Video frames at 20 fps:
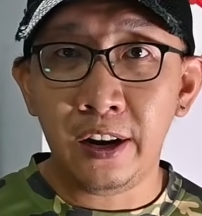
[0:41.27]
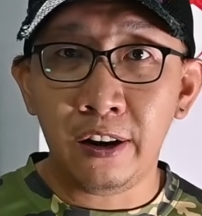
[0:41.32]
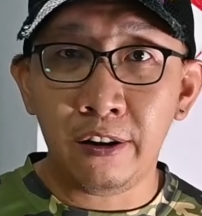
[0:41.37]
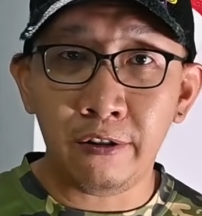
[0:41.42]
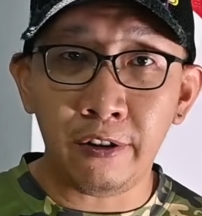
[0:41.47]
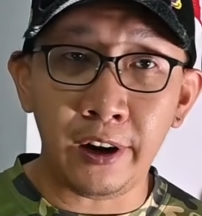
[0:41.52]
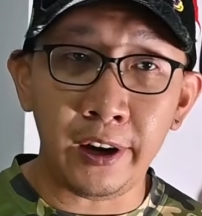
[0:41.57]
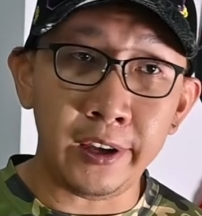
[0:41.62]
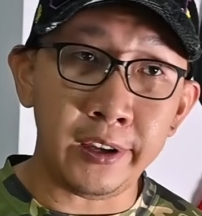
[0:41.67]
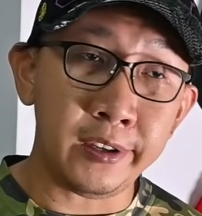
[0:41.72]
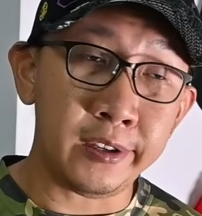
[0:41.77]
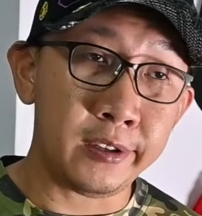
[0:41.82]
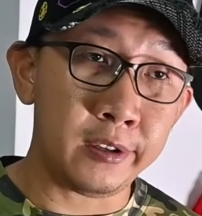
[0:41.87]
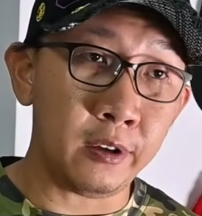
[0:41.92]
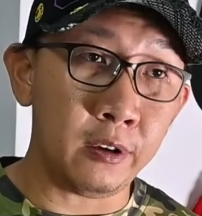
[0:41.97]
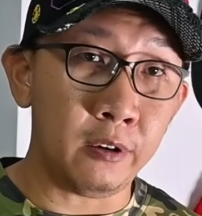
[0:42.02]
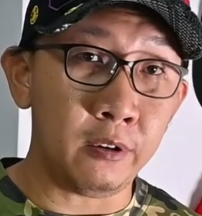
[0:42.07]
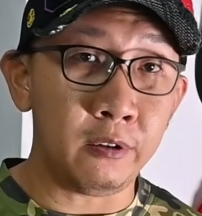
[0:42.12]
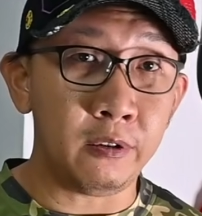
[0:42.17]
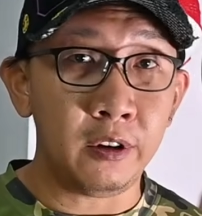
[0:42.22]
Right,
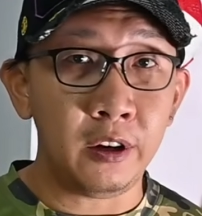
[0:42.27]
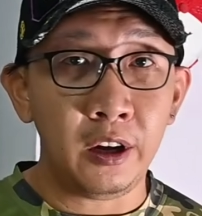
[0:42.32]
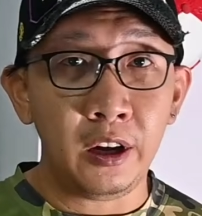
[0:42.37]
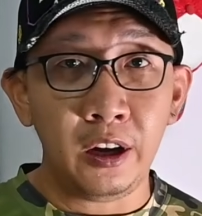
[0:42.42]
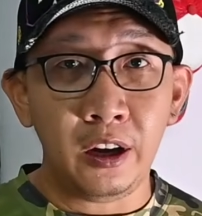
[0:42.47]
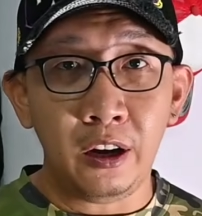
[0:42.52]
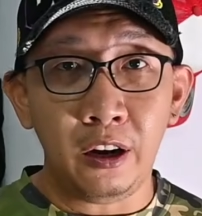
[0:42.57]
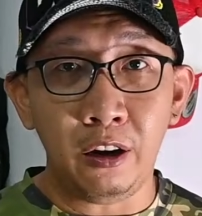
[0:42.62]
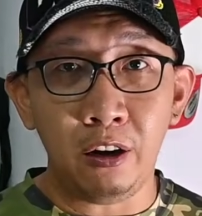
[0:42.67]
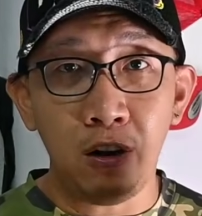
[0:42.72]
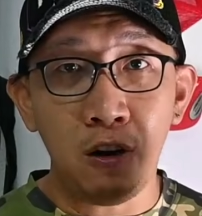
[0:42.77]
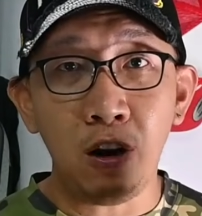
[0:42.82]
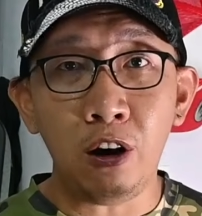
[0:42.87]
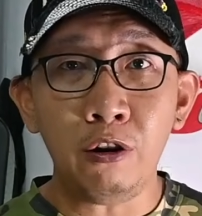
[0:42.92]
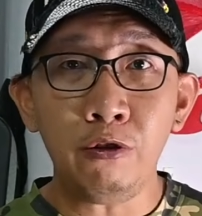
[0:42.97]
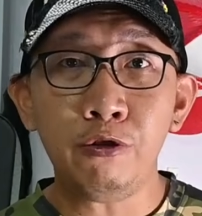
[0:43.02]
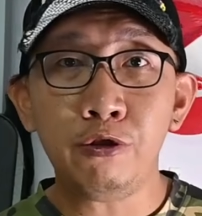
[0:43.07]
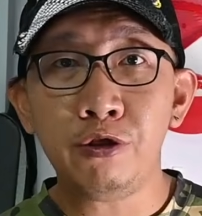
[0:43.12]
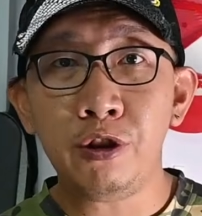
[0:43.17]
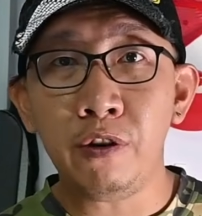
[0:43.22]
so a
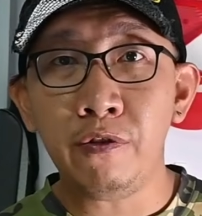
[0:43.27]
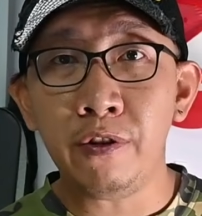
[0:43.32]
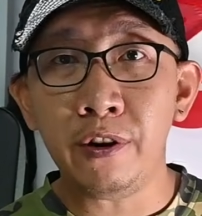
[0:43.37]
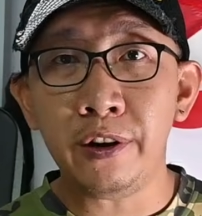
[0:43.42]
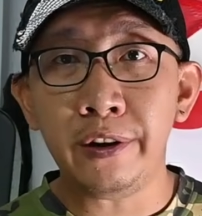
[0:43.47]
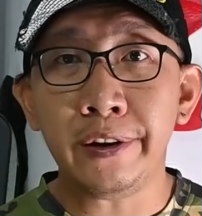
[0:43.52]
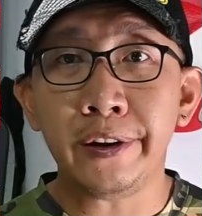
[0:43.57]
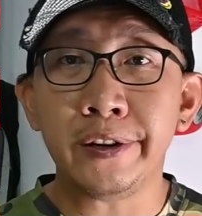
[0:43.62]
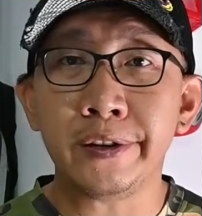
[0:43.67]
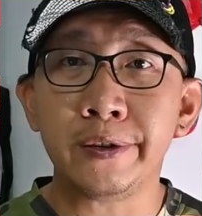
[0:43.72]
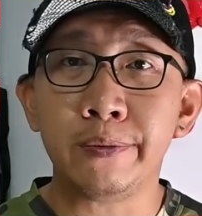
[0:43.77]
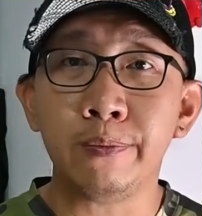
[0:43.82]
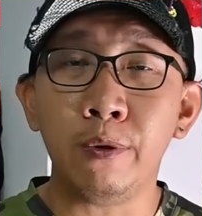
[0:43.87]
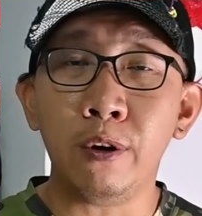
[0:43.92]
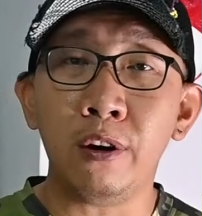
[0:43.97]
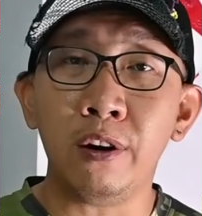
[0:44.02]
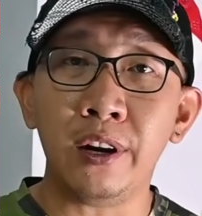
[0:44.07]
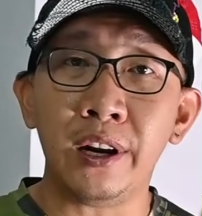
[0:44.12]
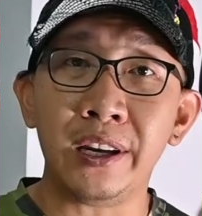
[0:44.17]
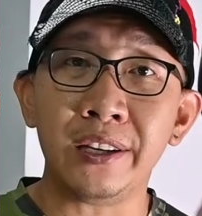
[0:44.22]
lure retriever is
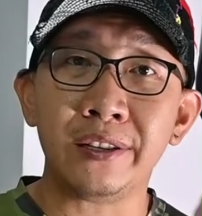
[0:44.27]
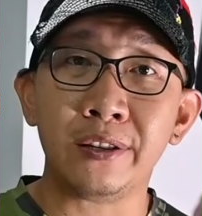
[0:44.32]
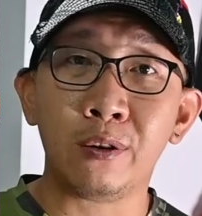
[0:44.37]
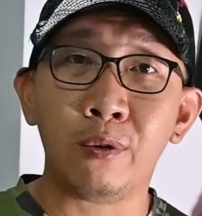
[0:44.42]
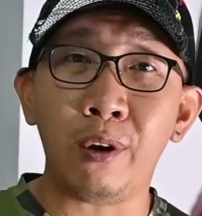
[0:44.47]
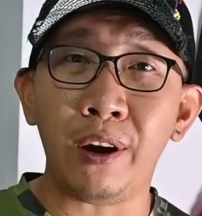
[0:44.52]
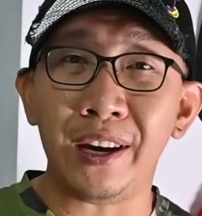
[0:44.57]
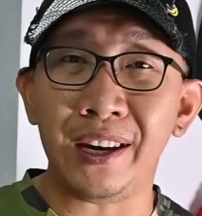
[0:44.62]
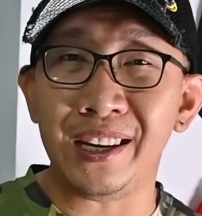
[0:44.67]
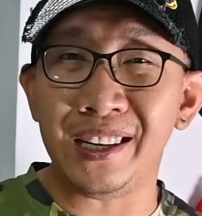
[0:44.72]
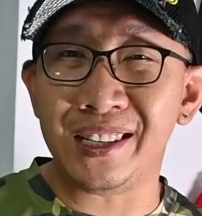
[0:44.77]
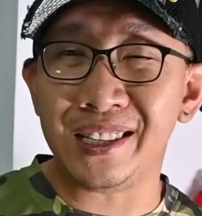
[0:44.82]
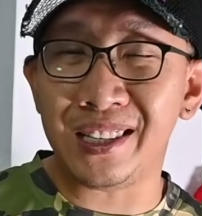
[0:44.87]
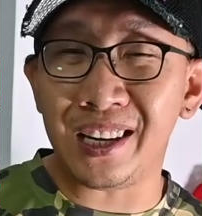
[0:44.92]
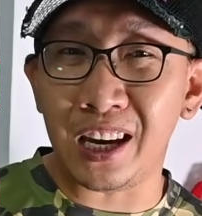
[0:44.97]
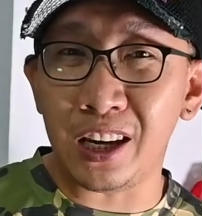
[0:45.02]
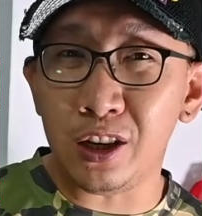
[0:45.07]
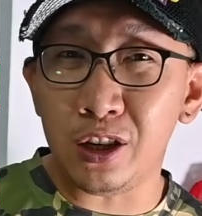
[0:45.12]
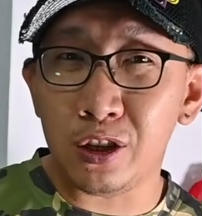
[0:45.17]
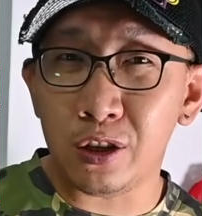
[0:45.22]
more or less quite
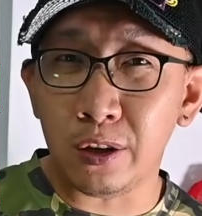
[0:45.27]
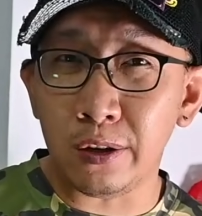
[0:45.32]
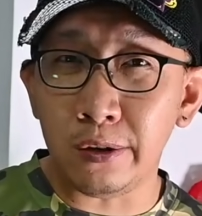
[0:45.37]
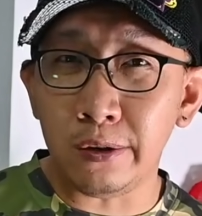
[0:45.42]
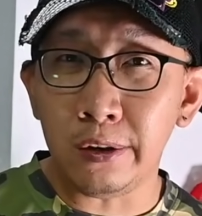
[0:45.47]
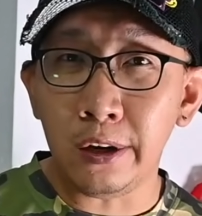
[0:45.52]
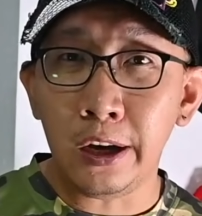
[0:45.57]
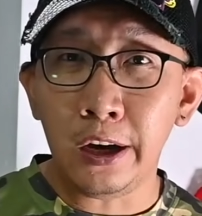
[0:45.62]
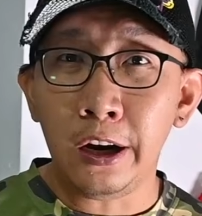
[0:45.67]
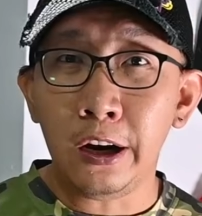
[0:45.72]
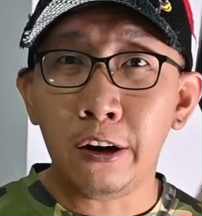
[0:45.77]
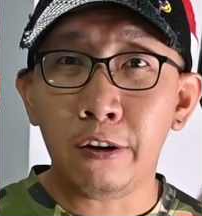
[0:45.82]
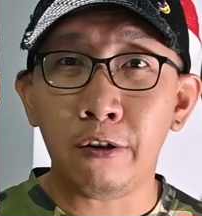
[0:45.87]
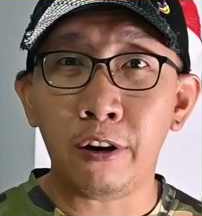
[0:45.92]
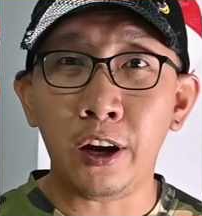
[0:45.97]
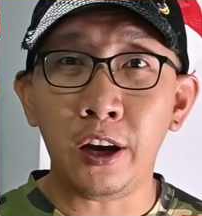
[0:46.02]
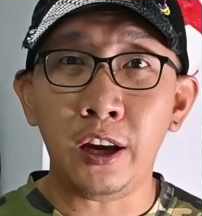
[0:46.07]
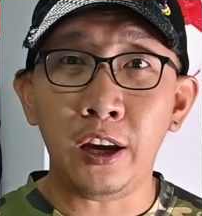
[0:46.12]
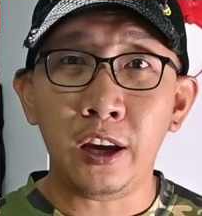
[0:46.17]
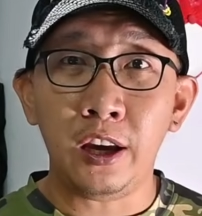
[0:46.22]
essential,
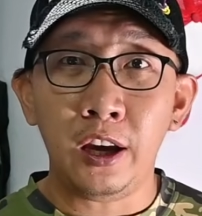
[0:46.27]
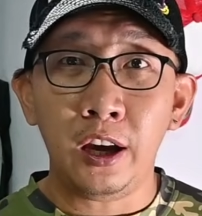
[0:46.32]
right?